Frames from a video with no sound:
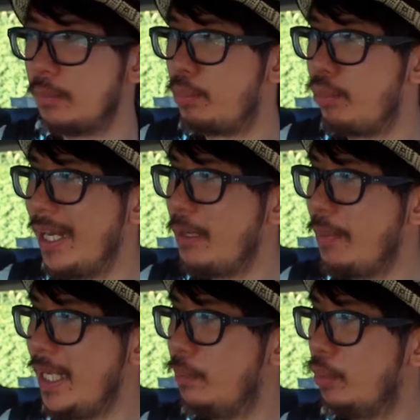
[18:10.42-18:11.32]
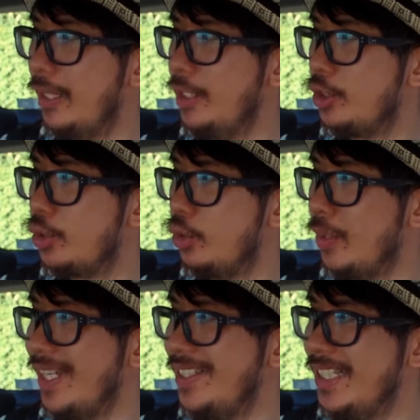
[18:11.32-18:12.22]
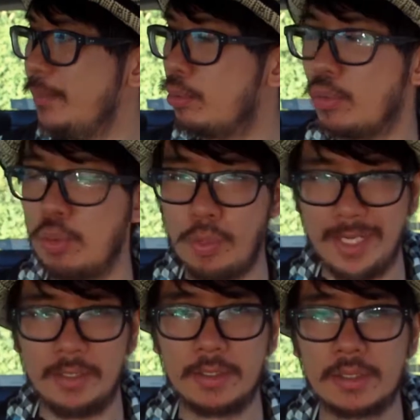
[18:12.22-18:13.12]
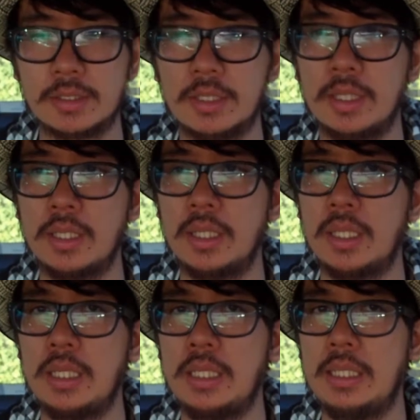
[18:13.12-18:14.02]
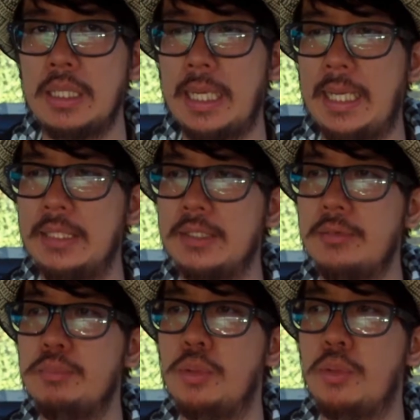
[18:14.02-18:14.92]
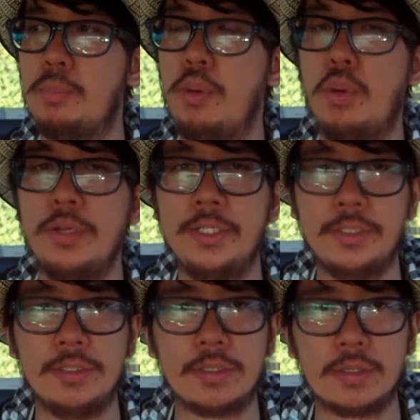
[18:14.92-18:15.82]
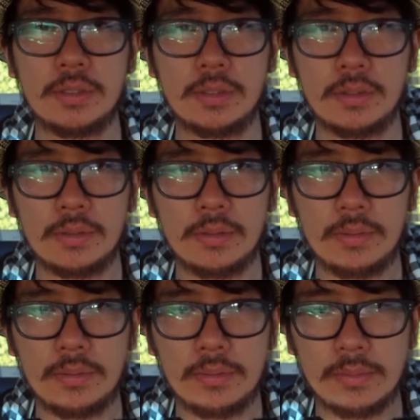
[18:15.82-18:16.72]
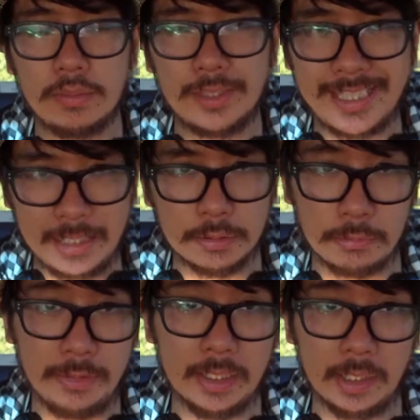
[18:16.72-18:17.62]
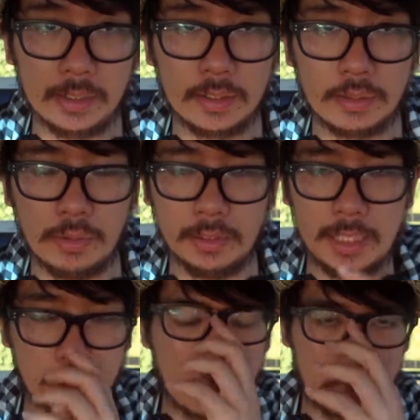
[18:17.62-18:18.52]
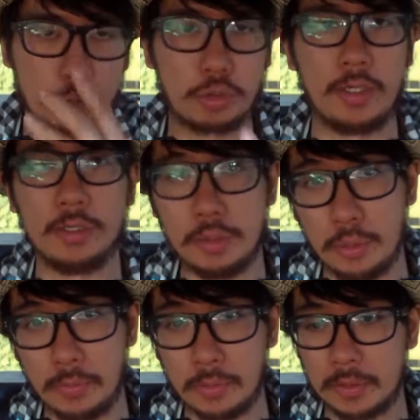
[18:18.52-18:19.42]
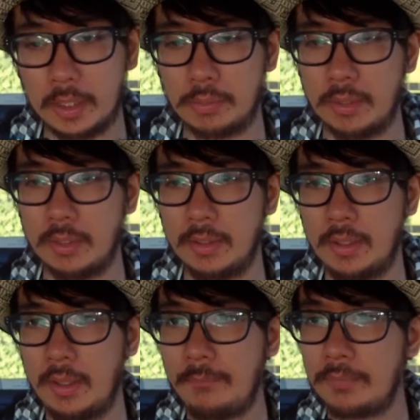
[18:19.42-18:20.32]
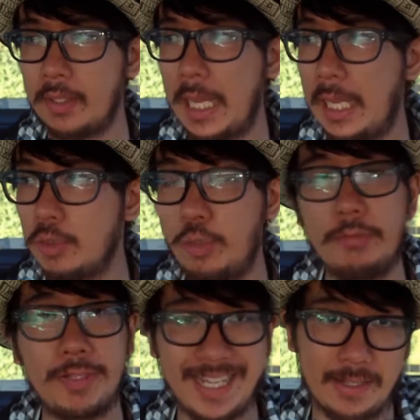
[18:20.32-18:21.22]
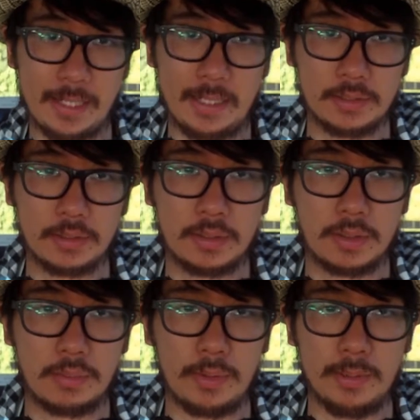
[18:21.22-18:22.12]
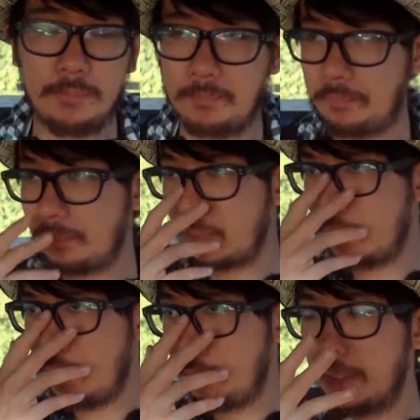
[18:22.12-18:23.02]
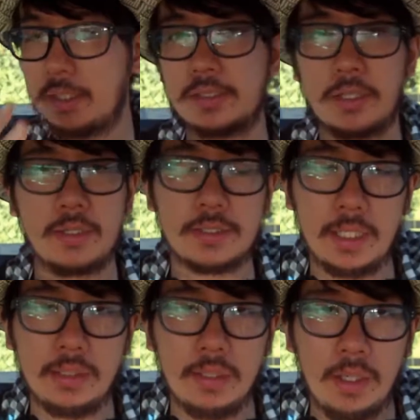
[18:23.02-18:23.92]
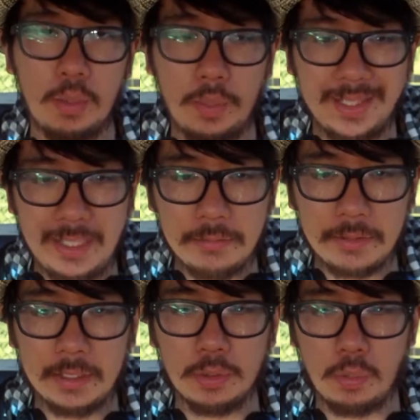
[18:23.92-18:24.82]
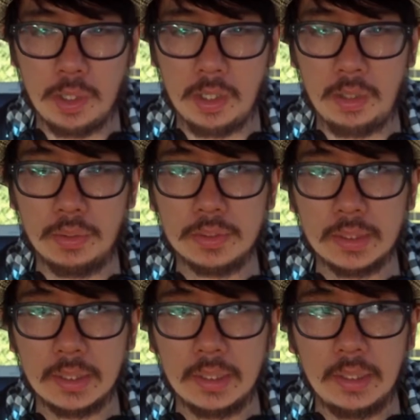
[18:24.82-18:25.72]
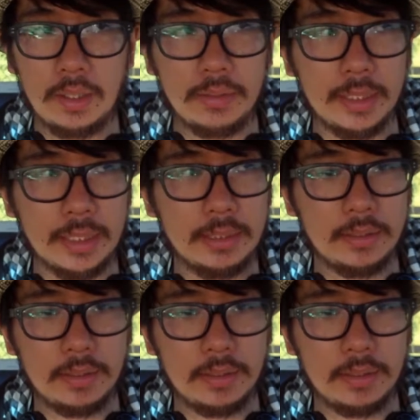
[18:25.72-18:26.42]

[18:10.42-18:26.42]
bring people into a deeper awareness and a more poignant state of feeling, right? That's what you're trying to do with your thing, right? And we forget that, right? Because like I said, we live in a world that